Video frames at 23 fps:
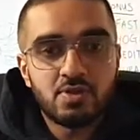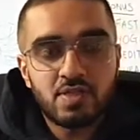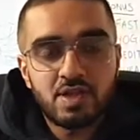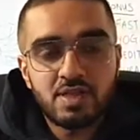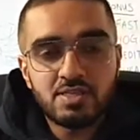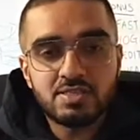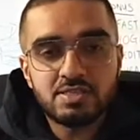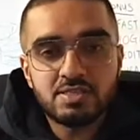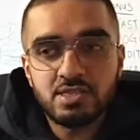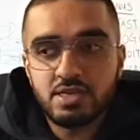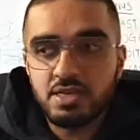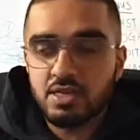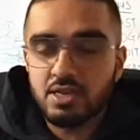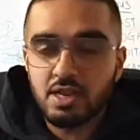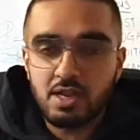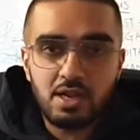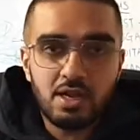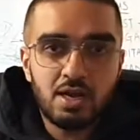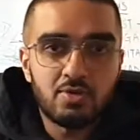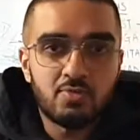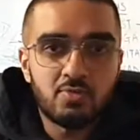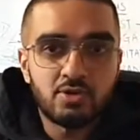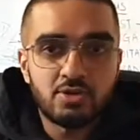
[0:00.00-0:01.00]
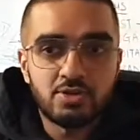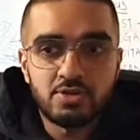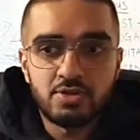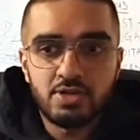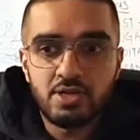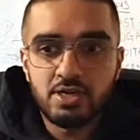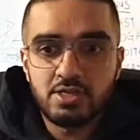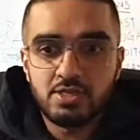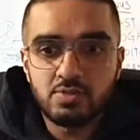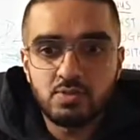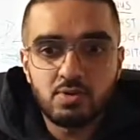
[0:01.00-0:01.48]
that's sick, like I want to do that
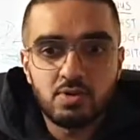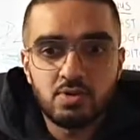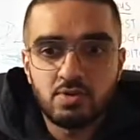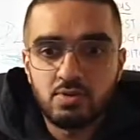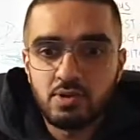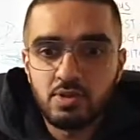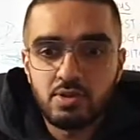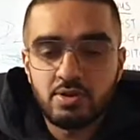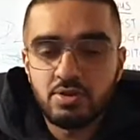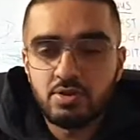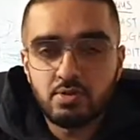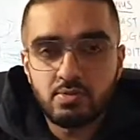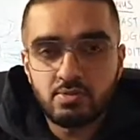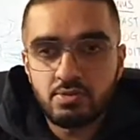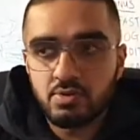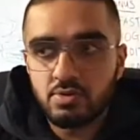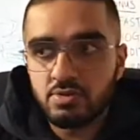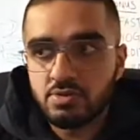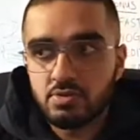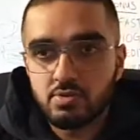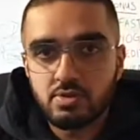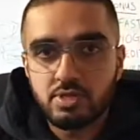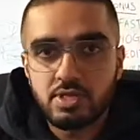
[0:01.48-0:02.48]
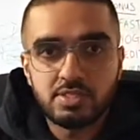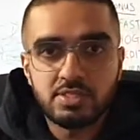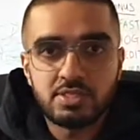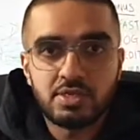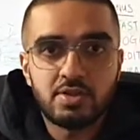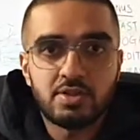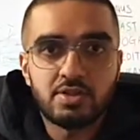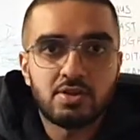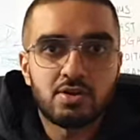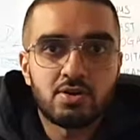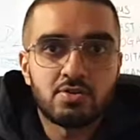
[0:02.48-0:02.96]
as well. Whether not necessarily
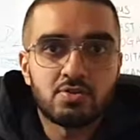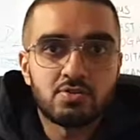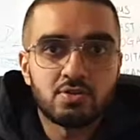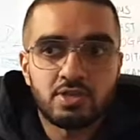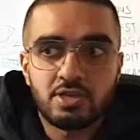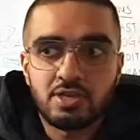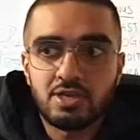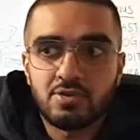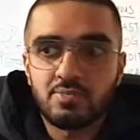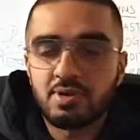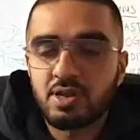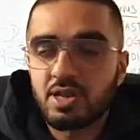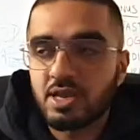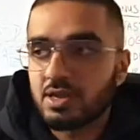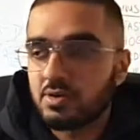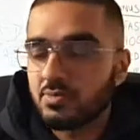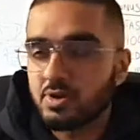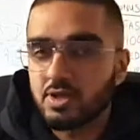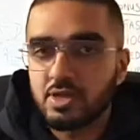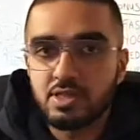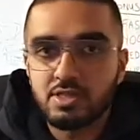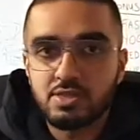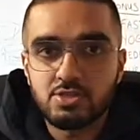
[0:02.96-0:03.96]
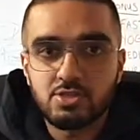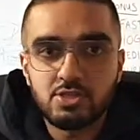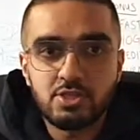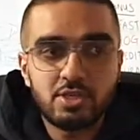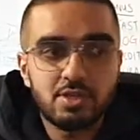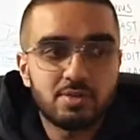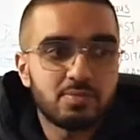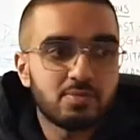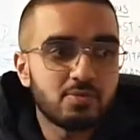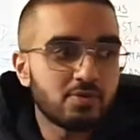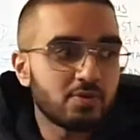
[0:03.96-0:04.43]
the whole thing, but like I want to hit the
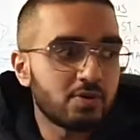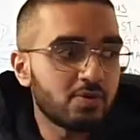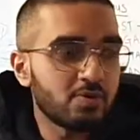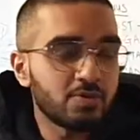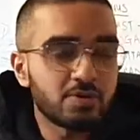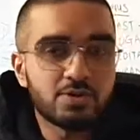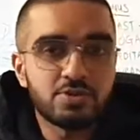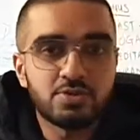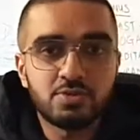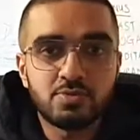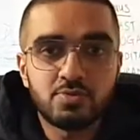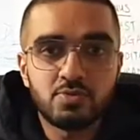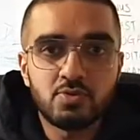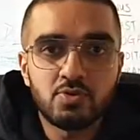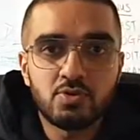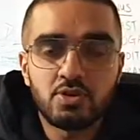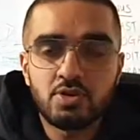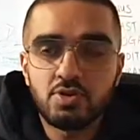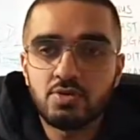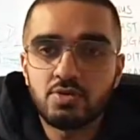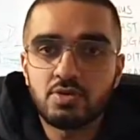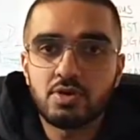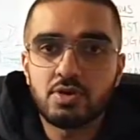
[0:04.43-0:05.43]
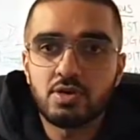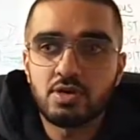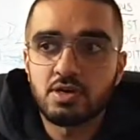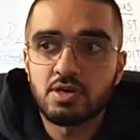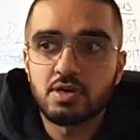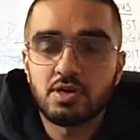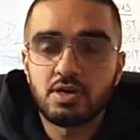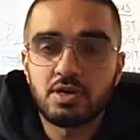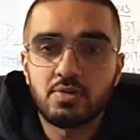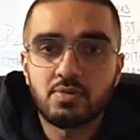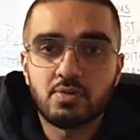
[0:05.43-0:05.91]
gym, or I want to do more yoga,
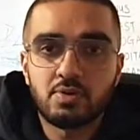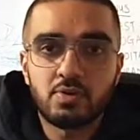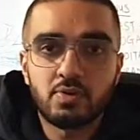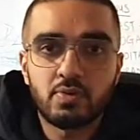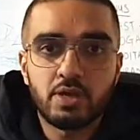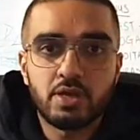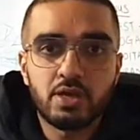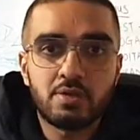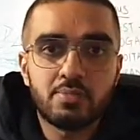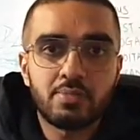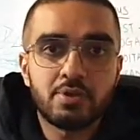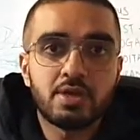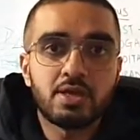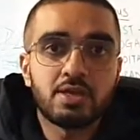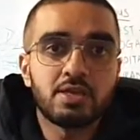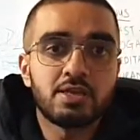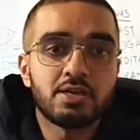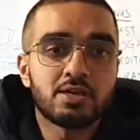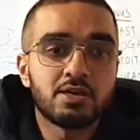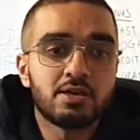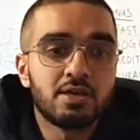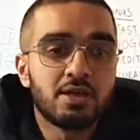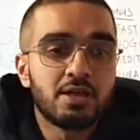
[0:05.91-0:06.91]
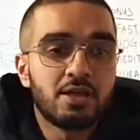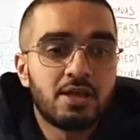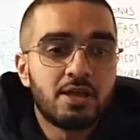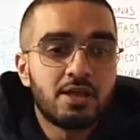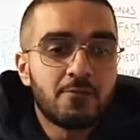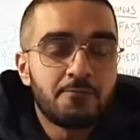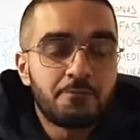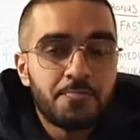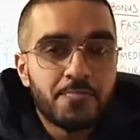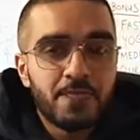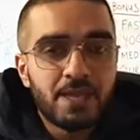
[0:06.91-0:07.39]
and I want to wake up earlier.
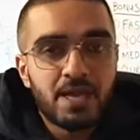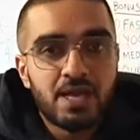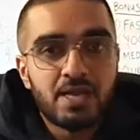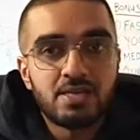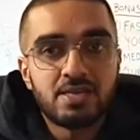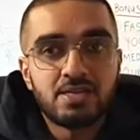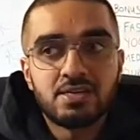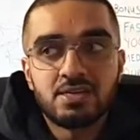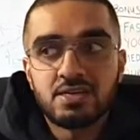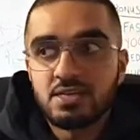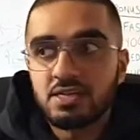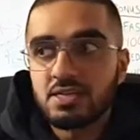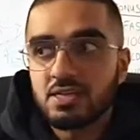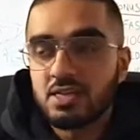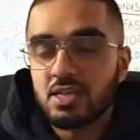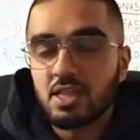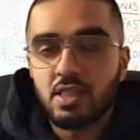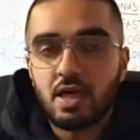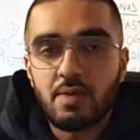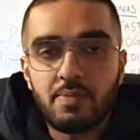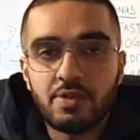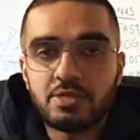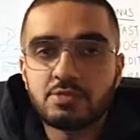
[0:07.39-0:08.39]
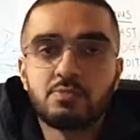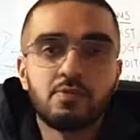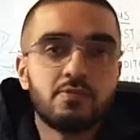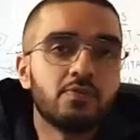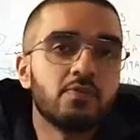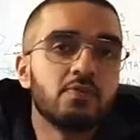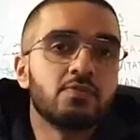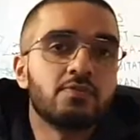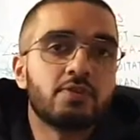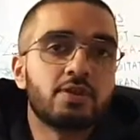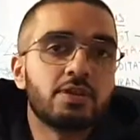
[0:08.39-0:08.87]
And that makes me
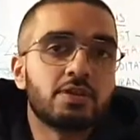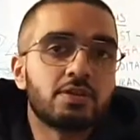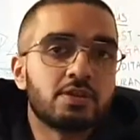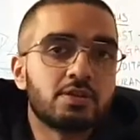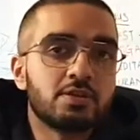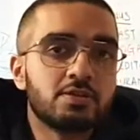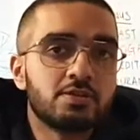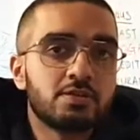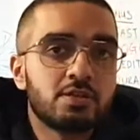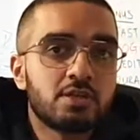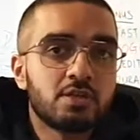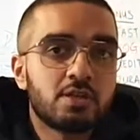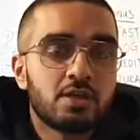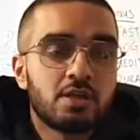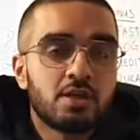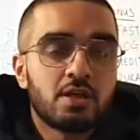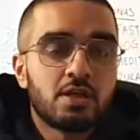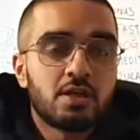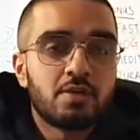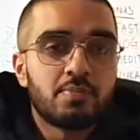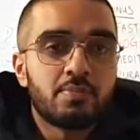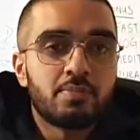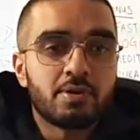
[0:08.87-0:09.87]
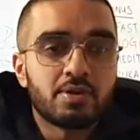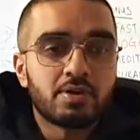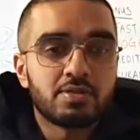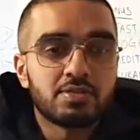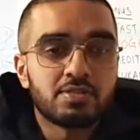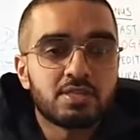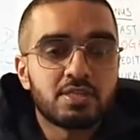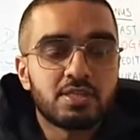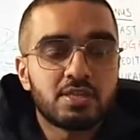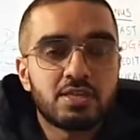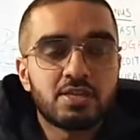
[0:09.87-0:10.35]
feel really good, because
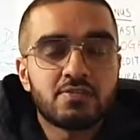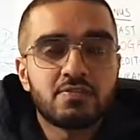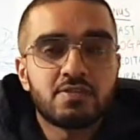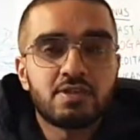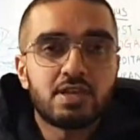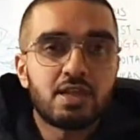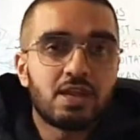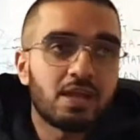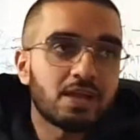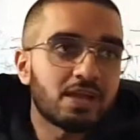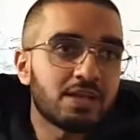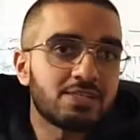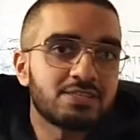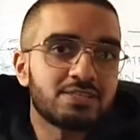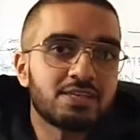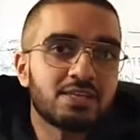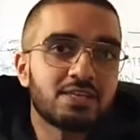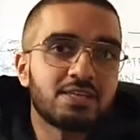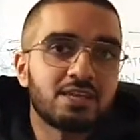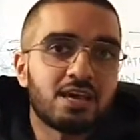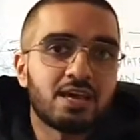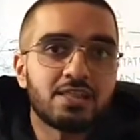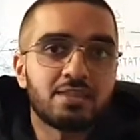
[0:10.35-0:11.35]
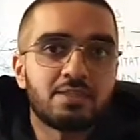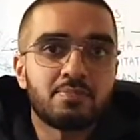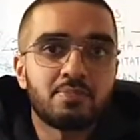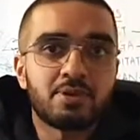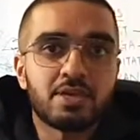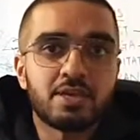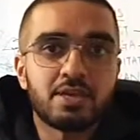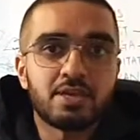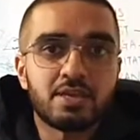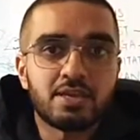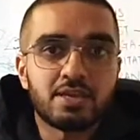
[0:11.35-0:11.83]
at the end of the day, like I said at the
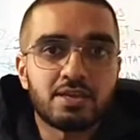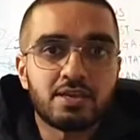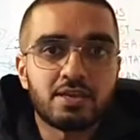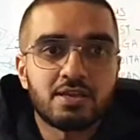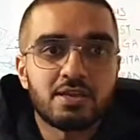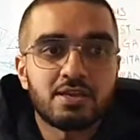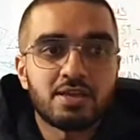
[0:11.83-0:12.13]
beginning,